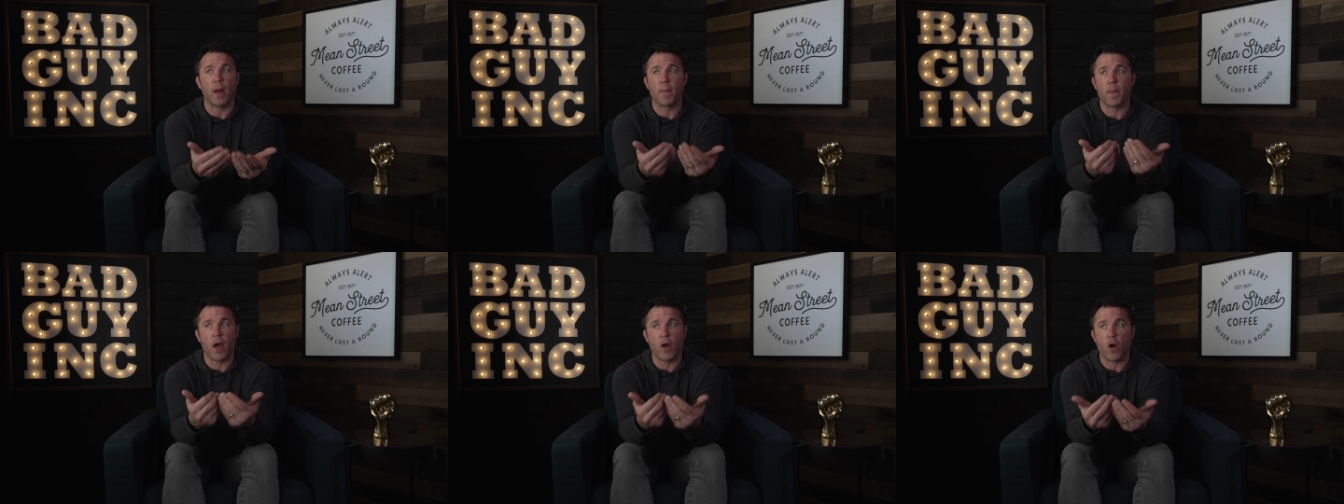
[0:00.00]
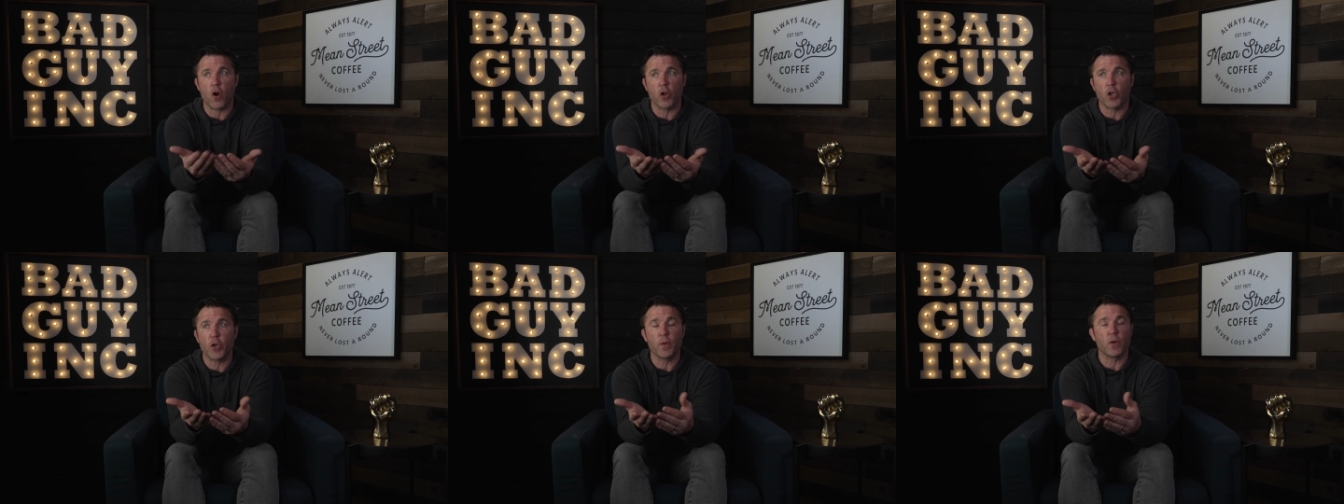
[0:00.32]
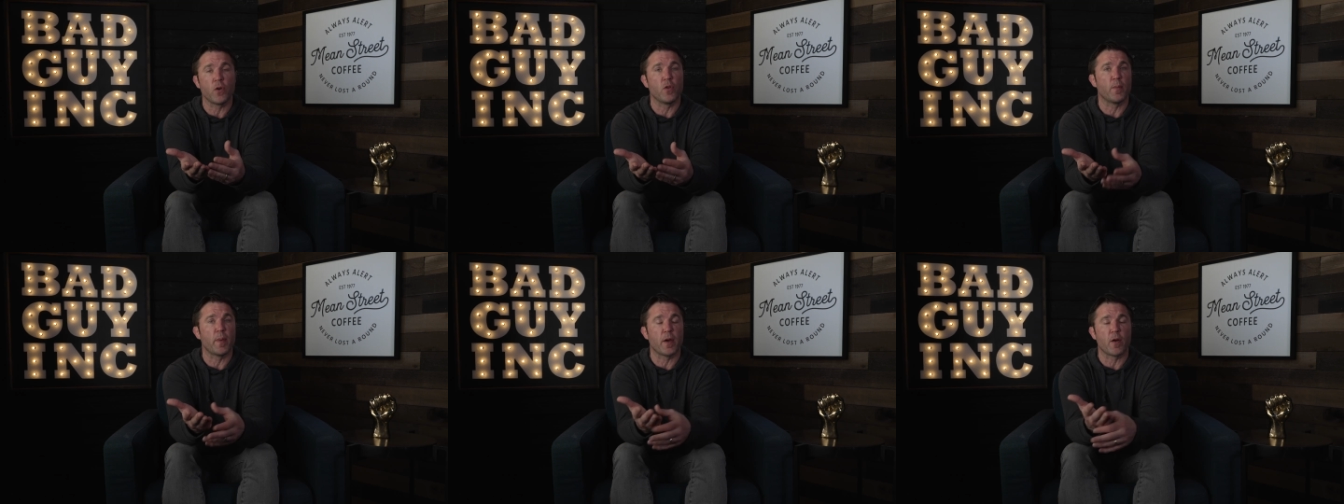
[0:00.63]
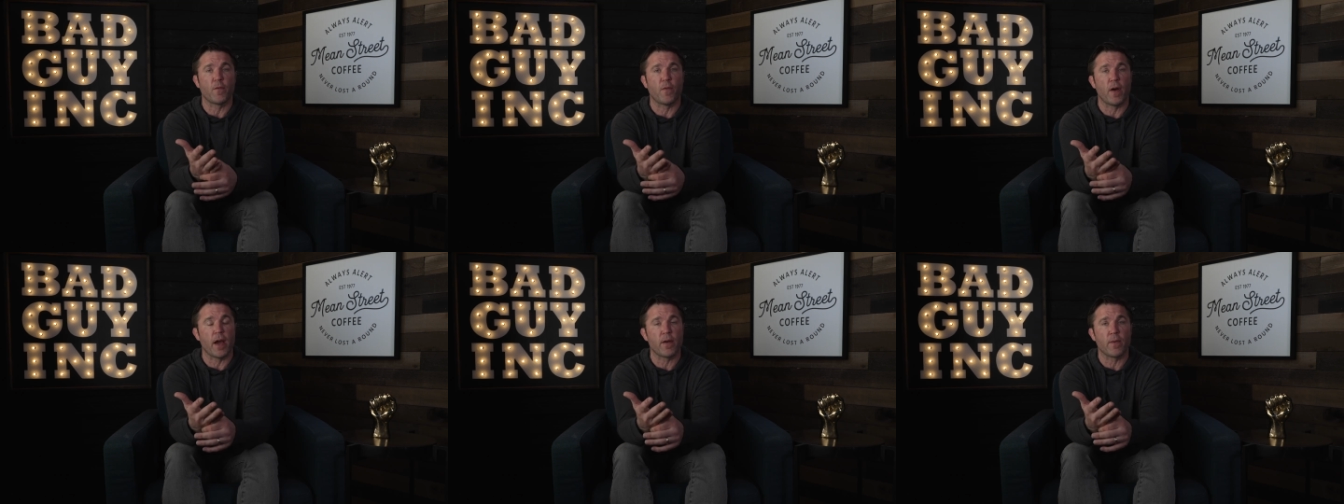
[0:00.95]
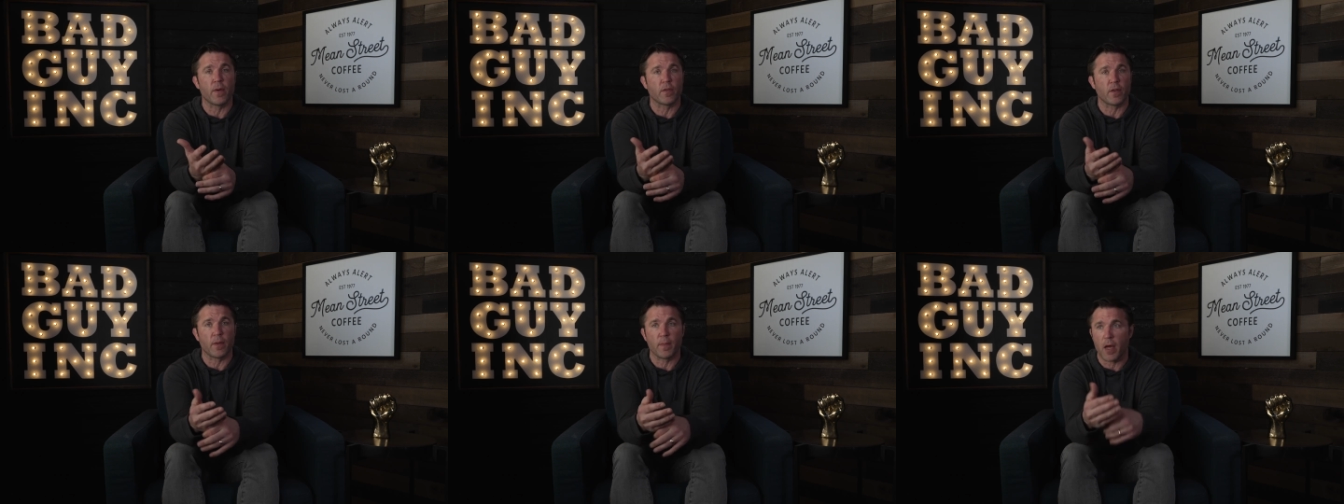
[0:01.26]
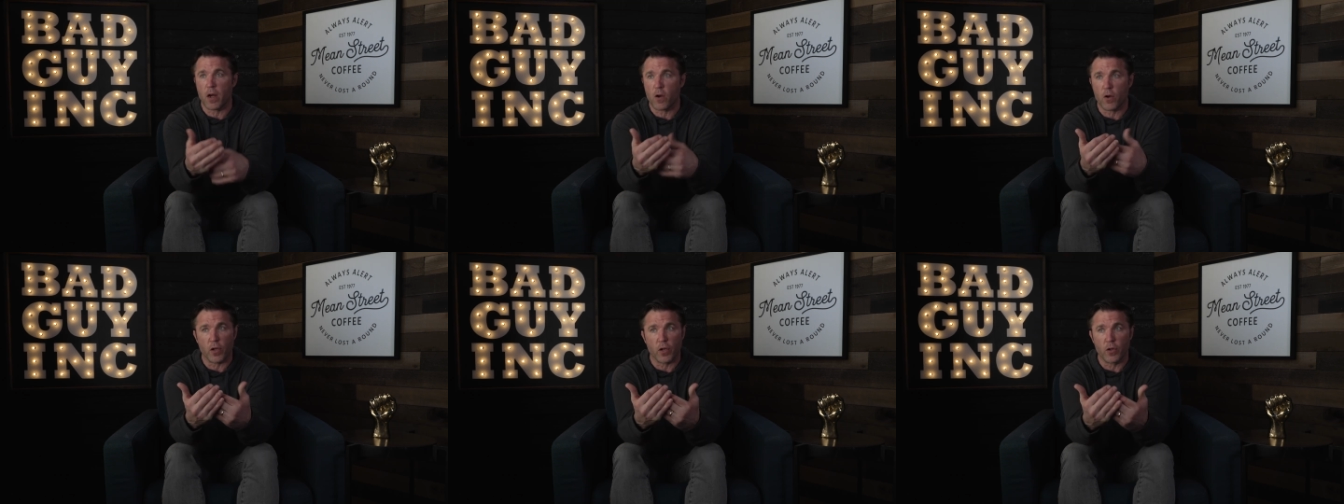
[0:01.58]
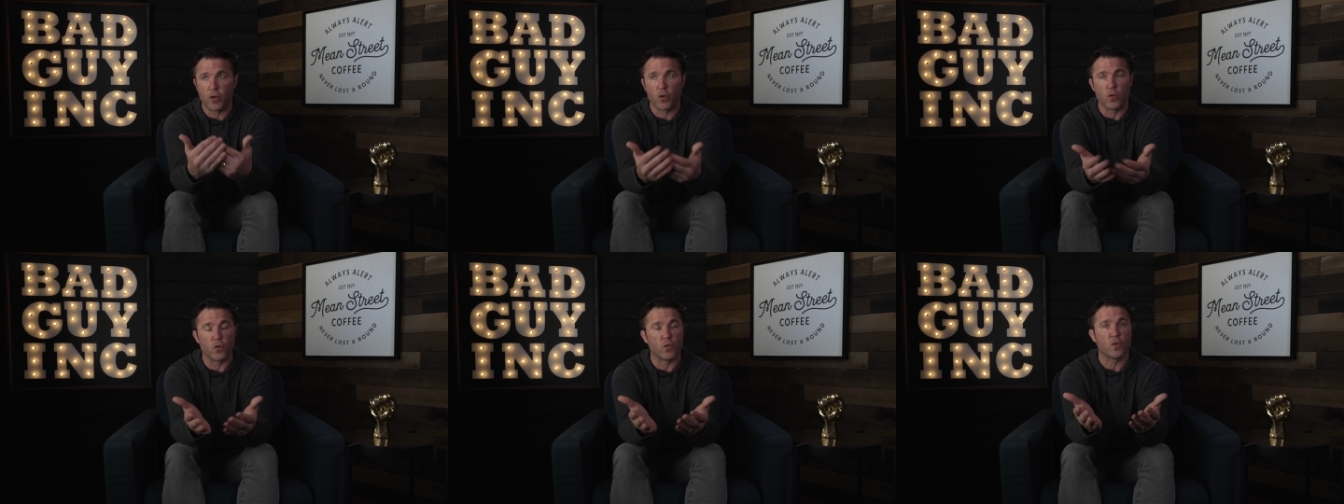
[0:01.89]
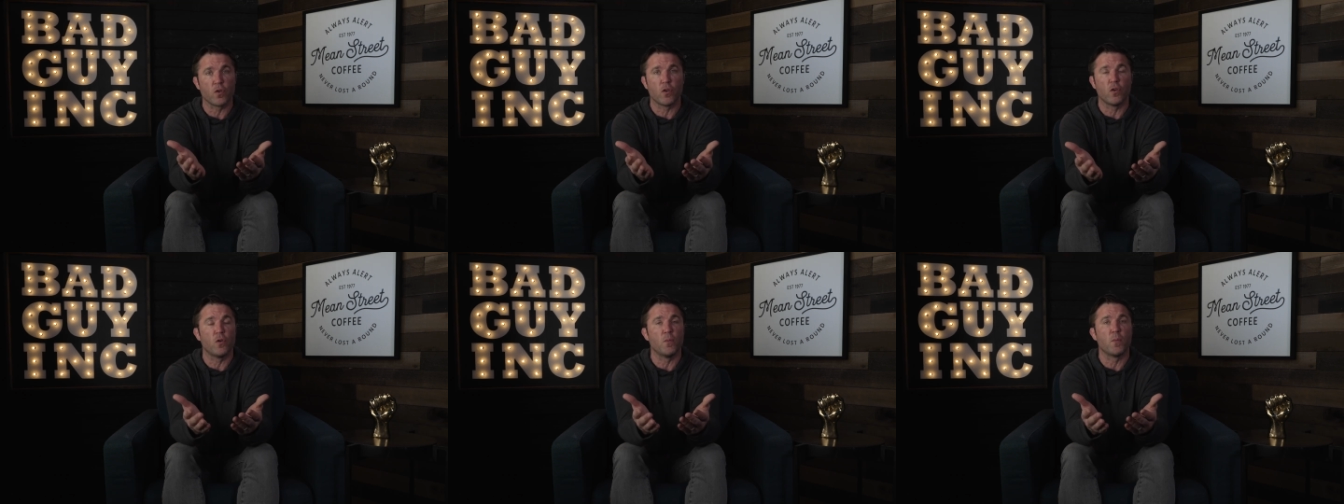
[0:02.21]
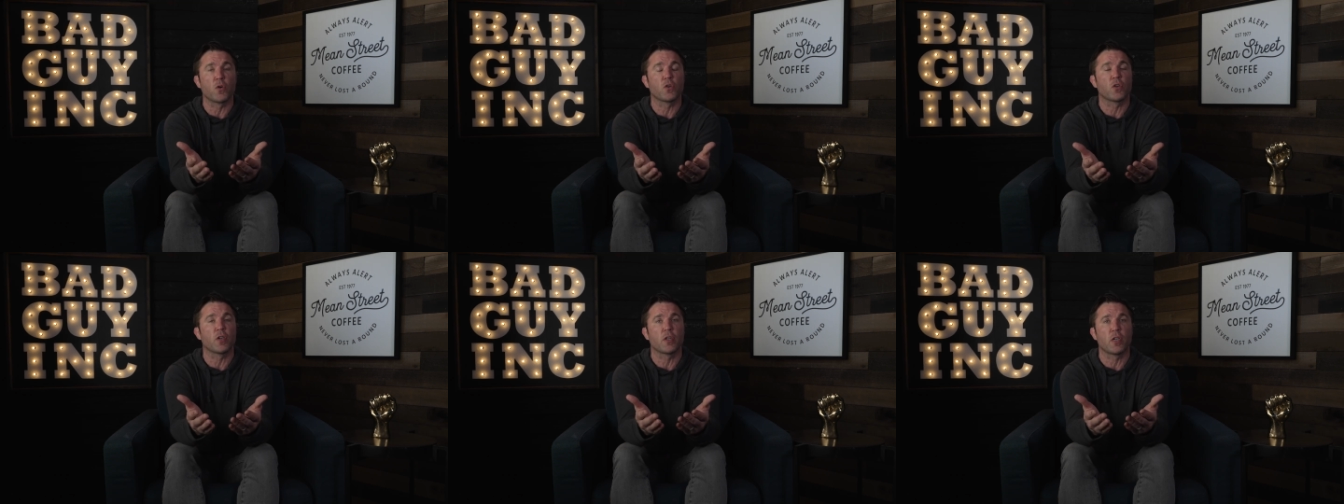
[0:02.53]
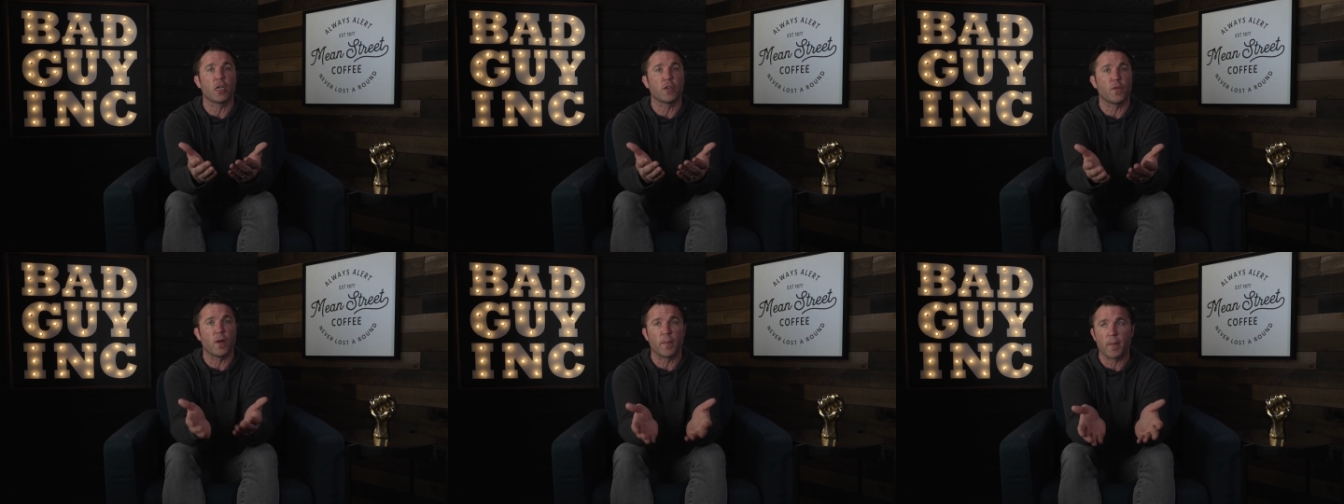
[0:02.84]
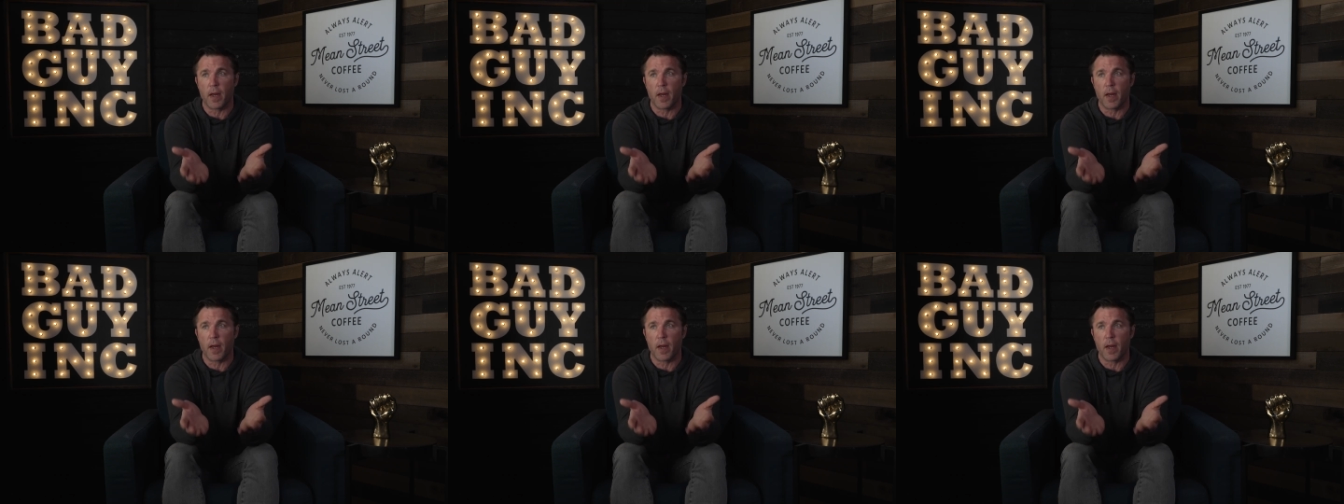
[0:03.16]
I'm not arguing who the better fighter is. I'm not arguing who's more successful.